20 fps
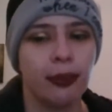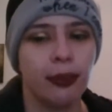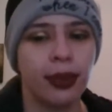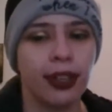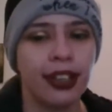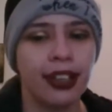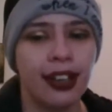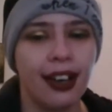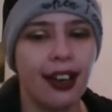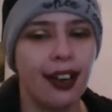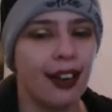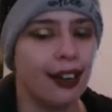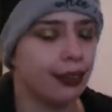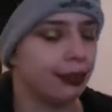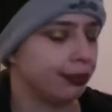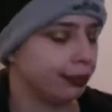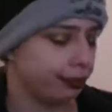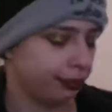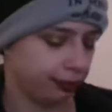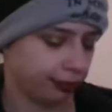But yeah,
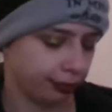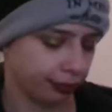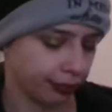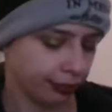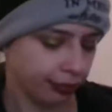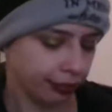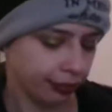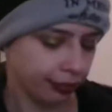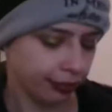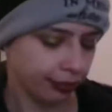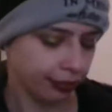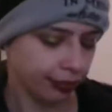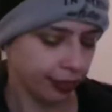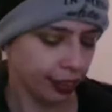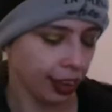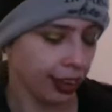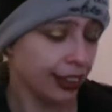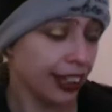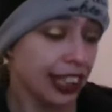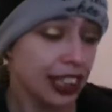
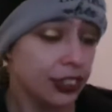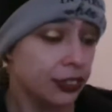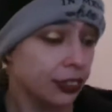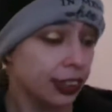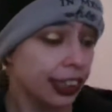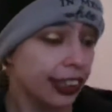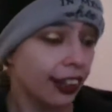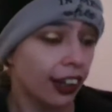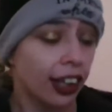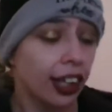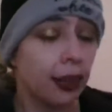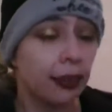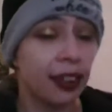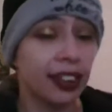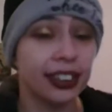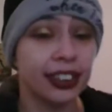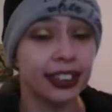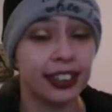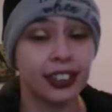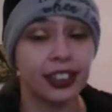that's really all I
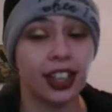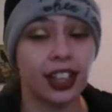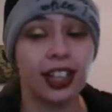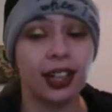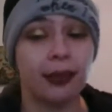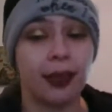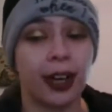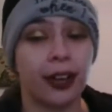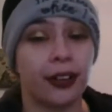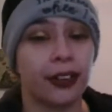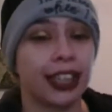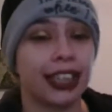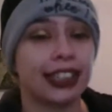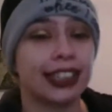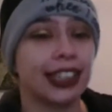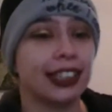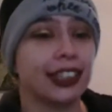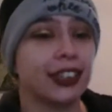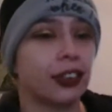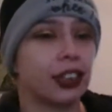wanted to talk about.
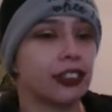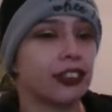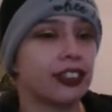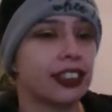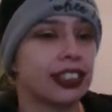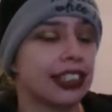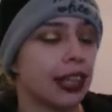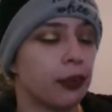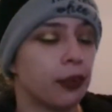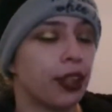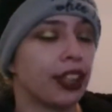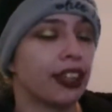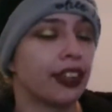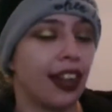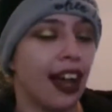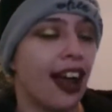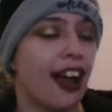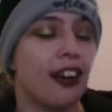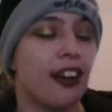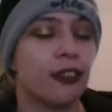That's, like, the only reason I went
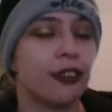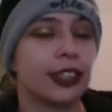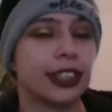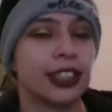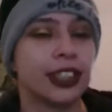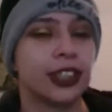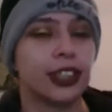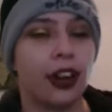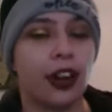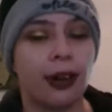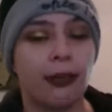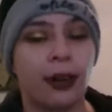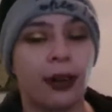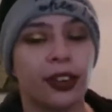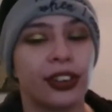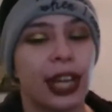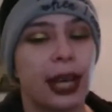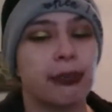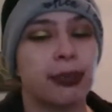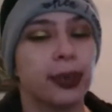live was to talk
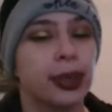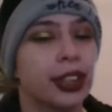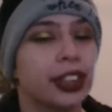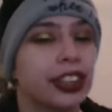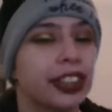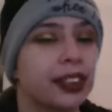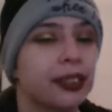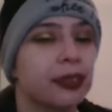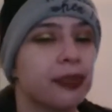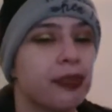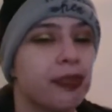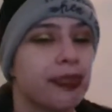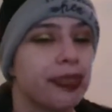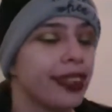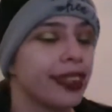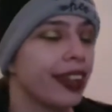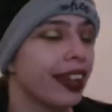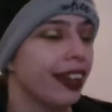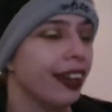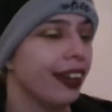about that book,
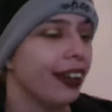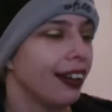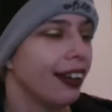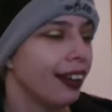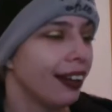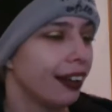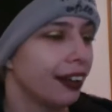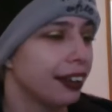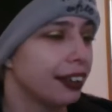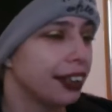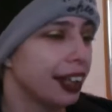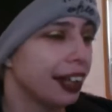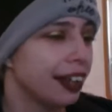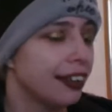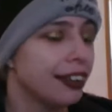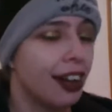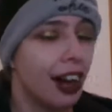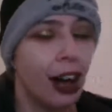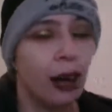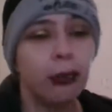and I
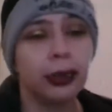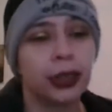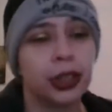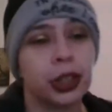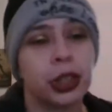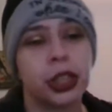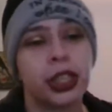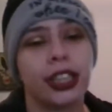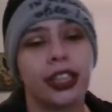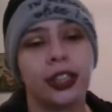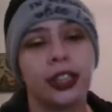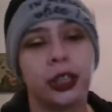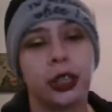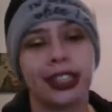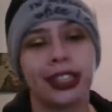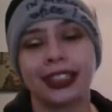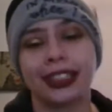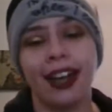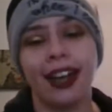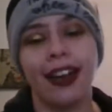accomplished
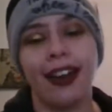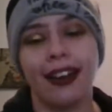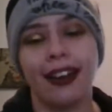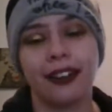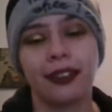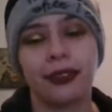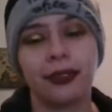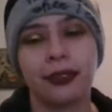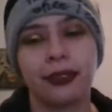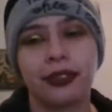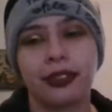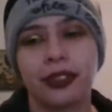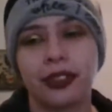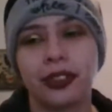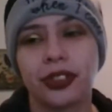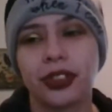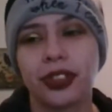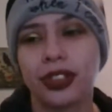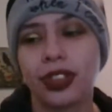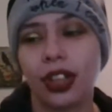just that.
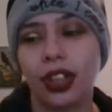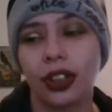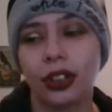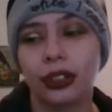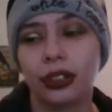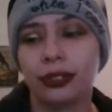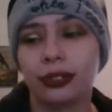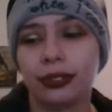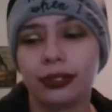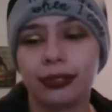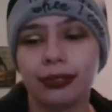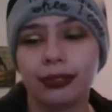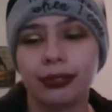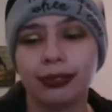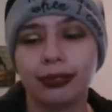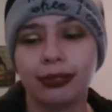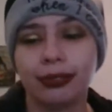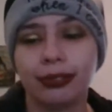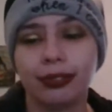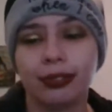So,
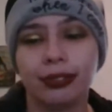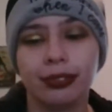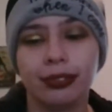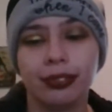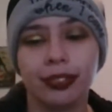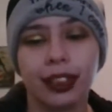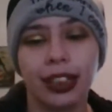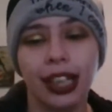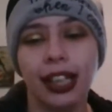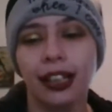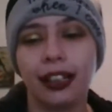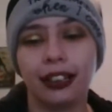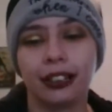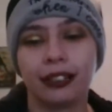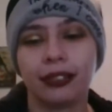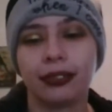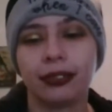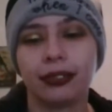yeah,